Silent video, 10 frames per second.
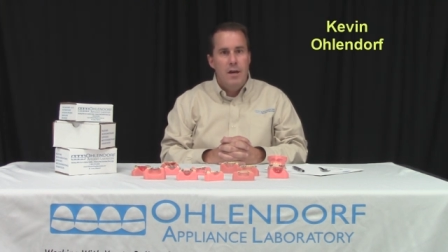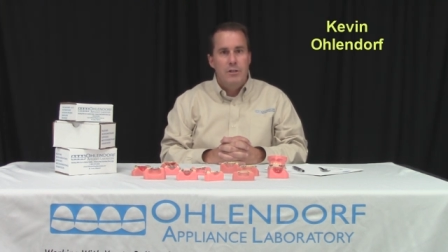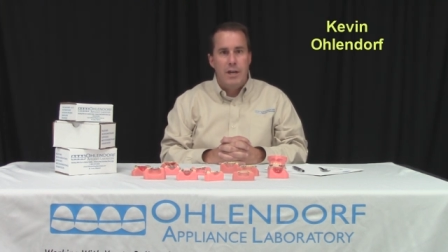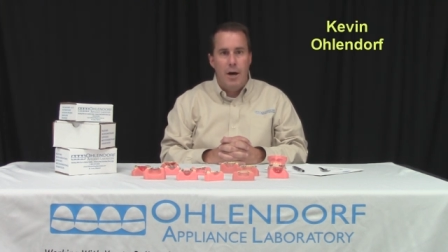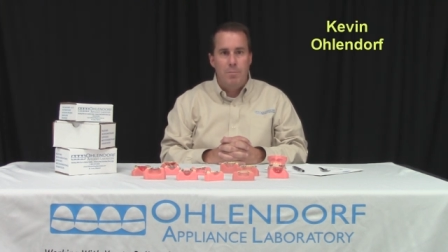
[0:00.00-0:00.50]

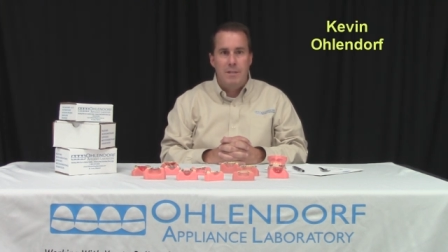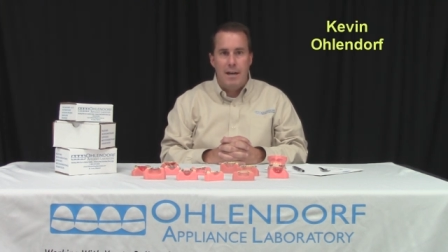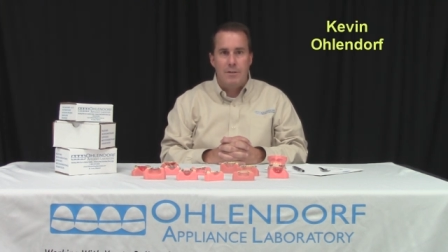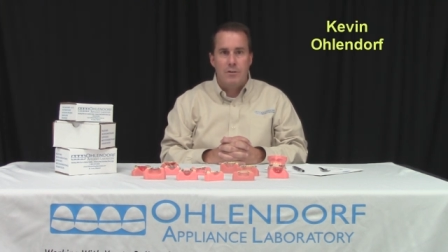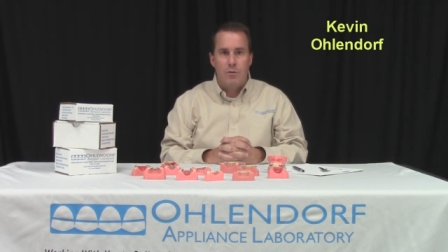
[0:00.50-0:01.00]
to help
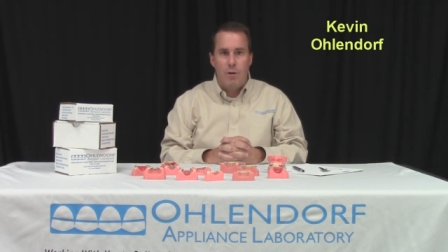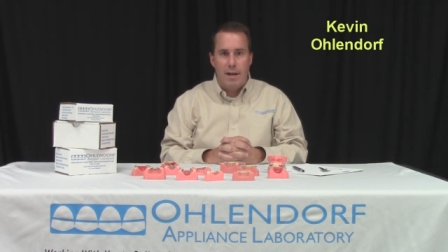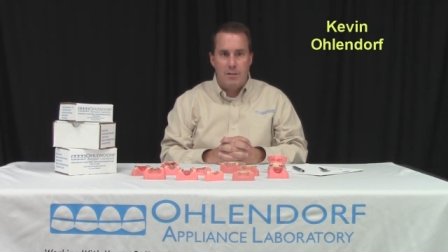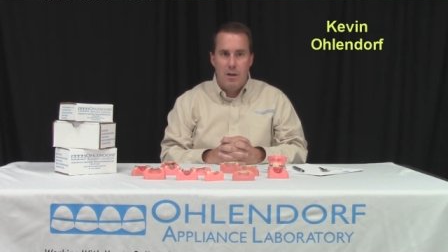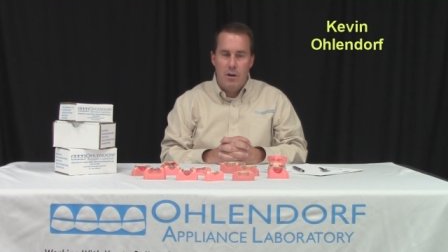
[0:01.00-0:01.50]
dentists
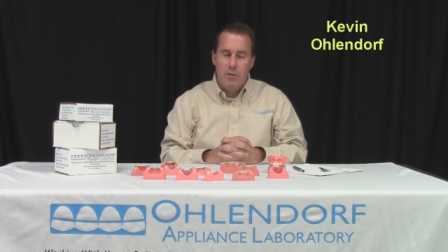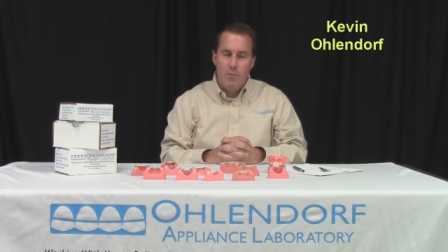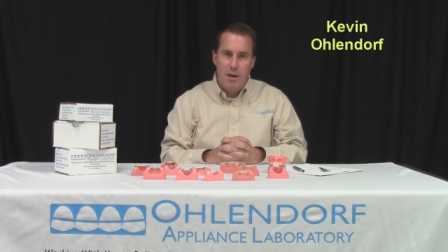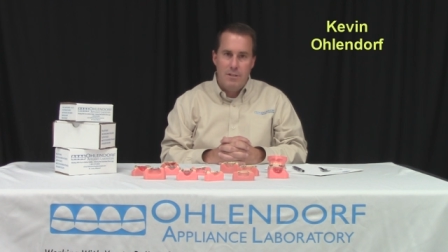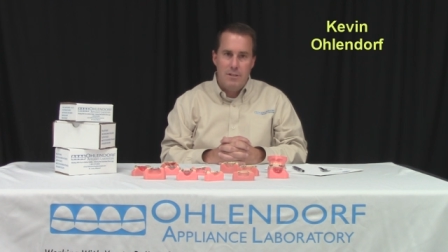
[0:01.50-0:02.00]
correct tongue
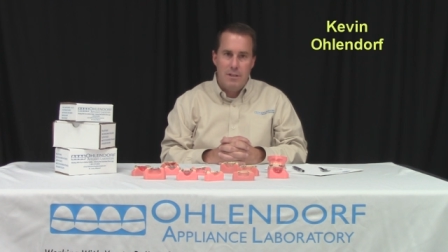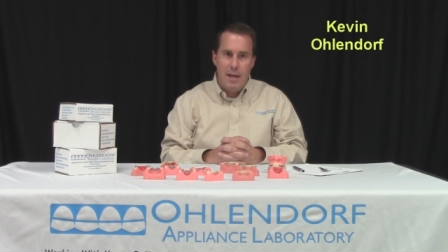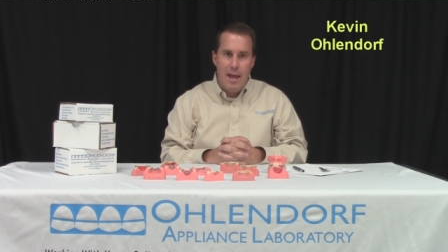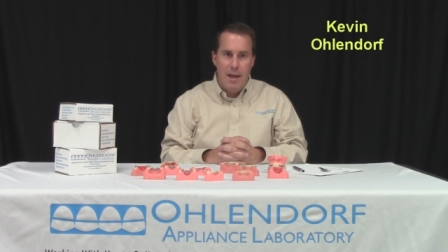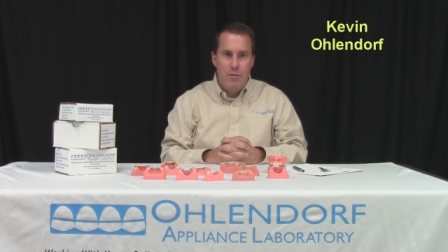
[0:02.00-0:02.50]
thrust
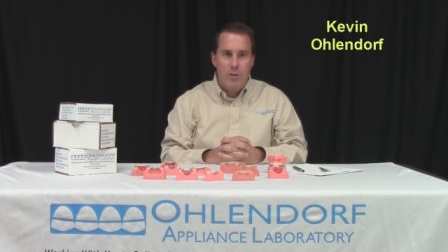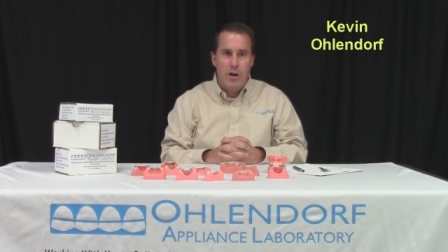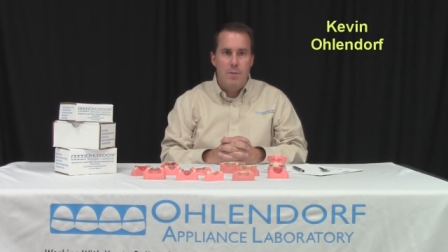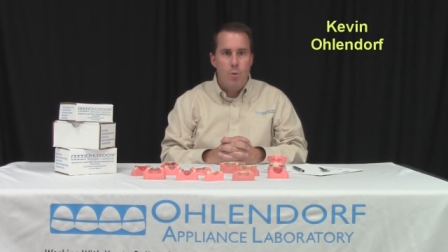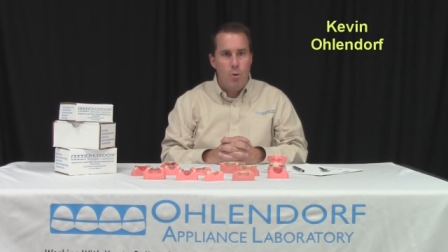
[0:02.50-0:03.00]
and
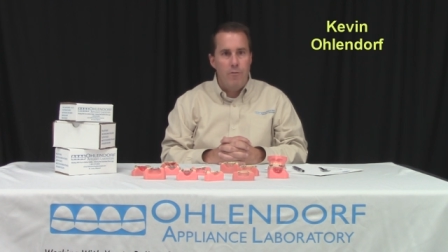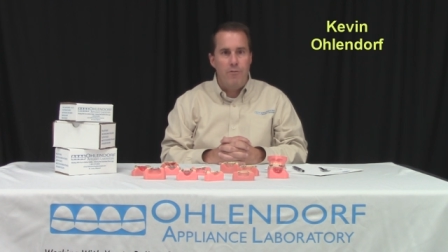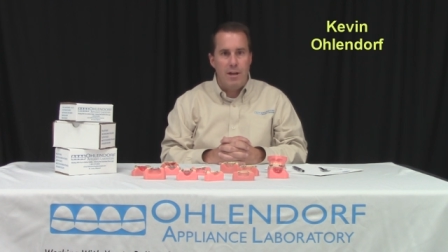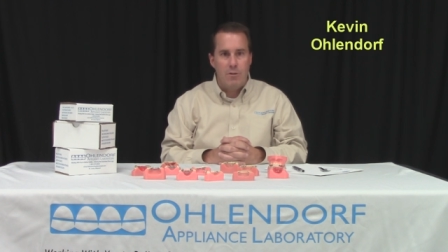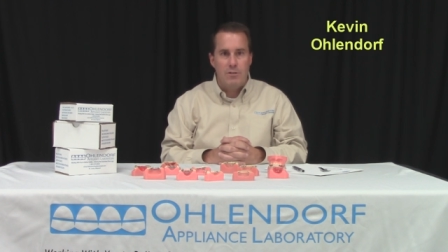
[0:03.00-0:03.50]
thumb or
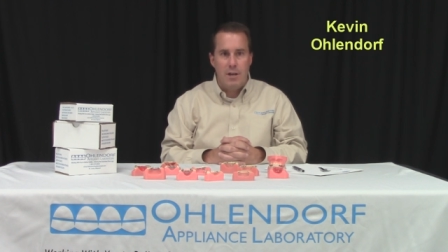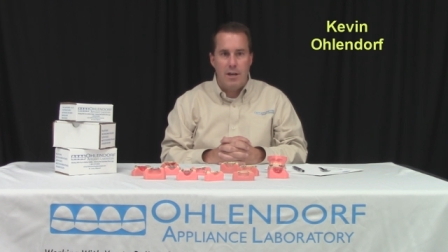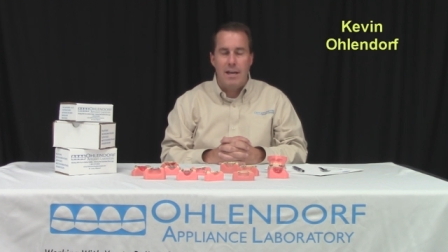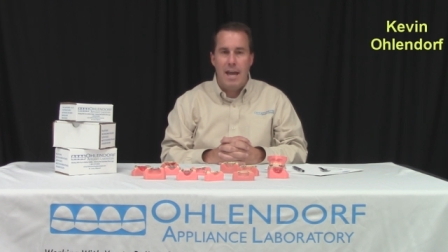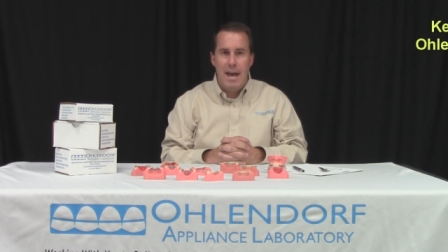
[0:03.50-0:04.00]
finger
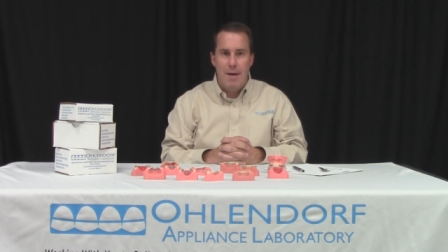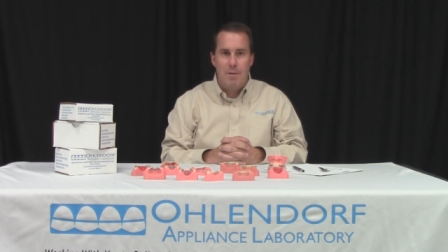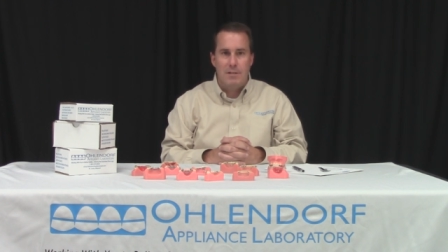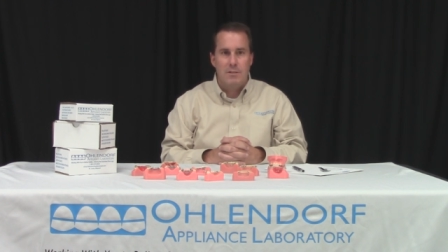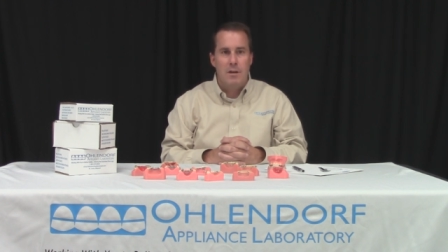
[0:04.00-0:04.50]
sucking
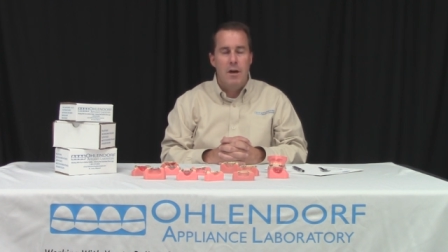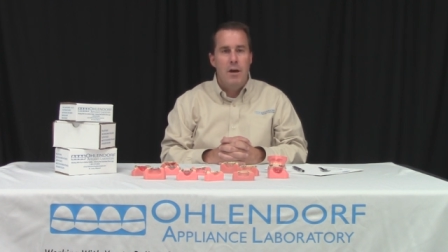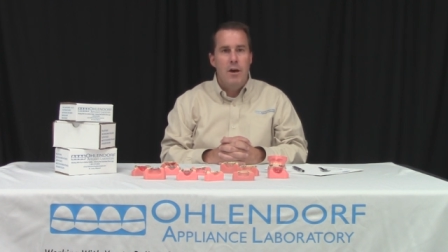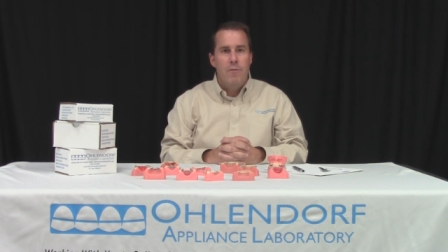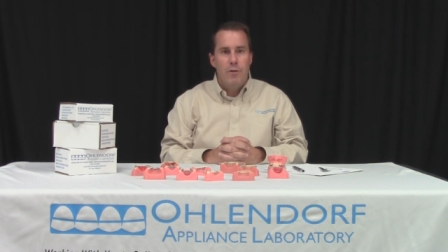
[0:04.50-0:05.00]
habits
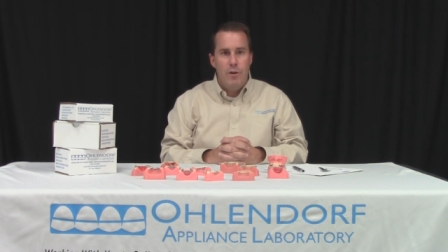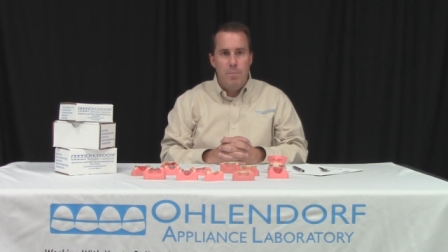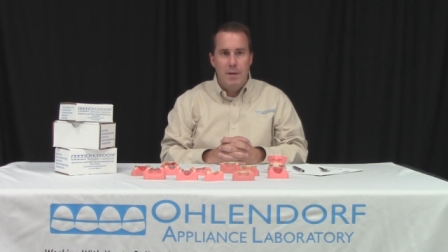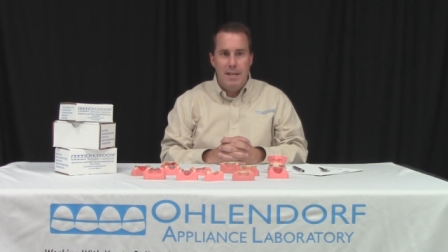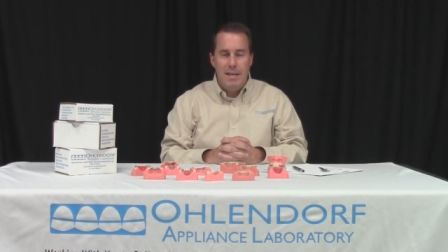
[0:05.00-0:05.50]
for their
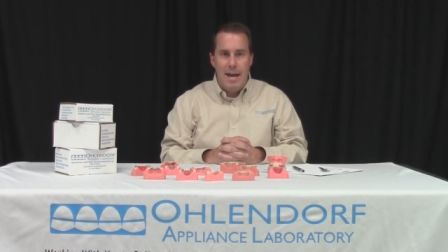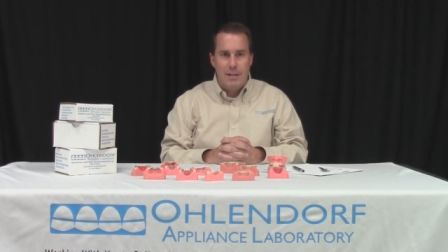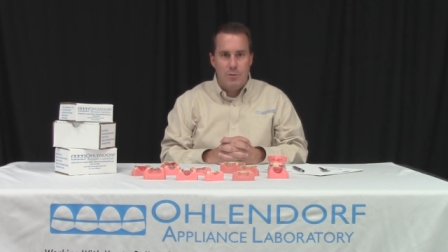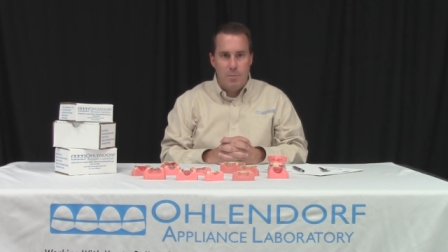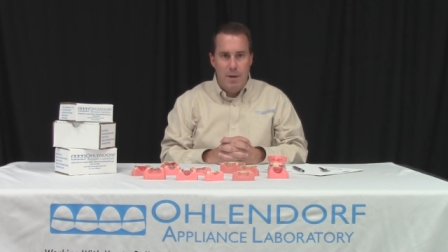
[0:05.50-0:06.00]

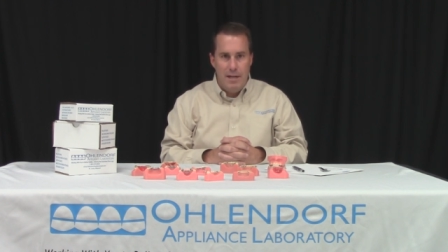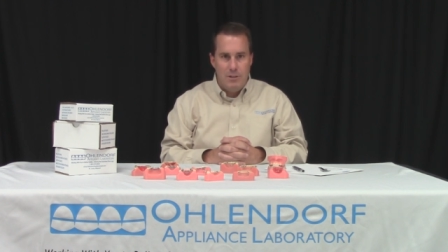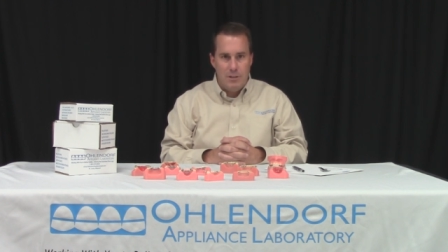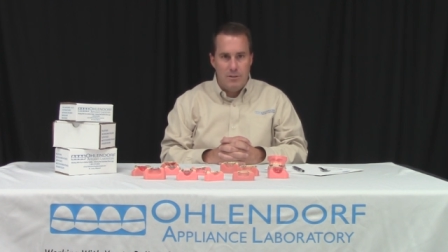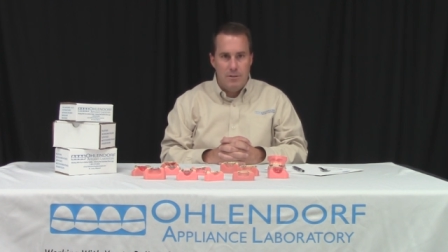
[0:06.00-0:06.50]
pediatric
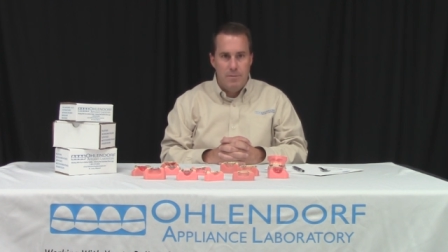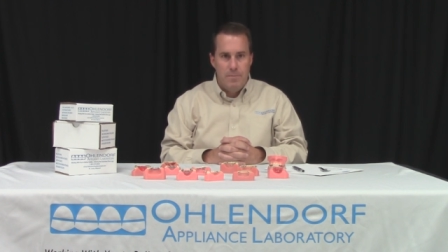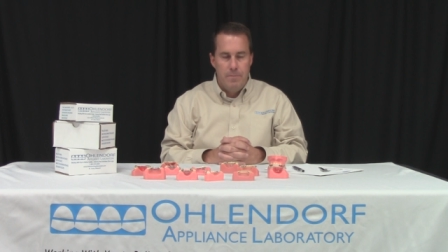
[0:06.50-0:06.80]
patients.